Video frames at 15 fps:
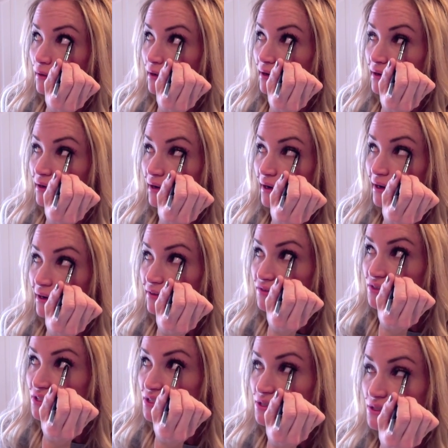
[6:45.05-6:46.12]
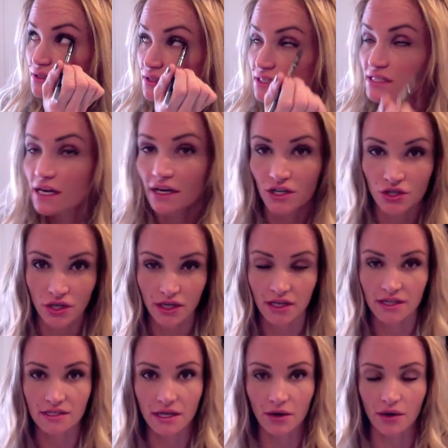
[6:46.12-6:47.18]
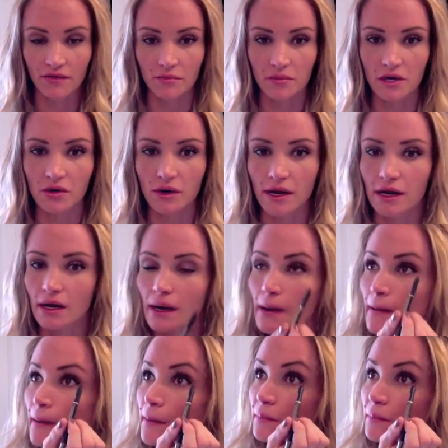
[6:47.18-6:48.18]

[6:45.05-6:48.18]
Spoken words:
and kind of just, it's kind of tricky because I don't have a mirror right here,